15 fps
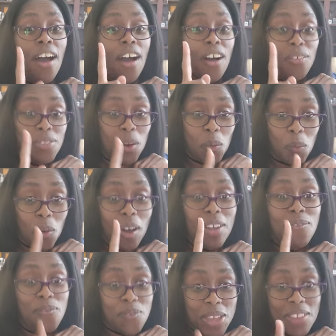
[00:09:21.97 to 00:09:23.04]
of the
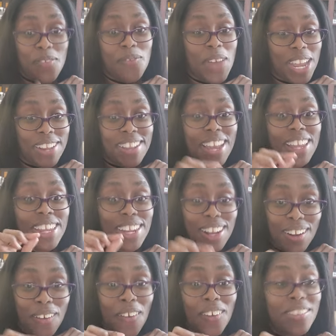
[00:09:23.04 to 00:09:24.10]
one fist fight that he
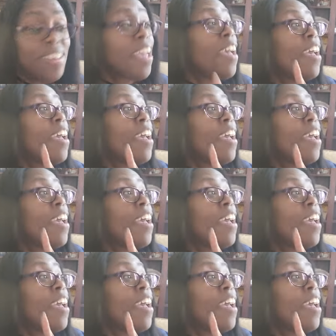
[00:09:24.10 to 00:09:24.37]
lost,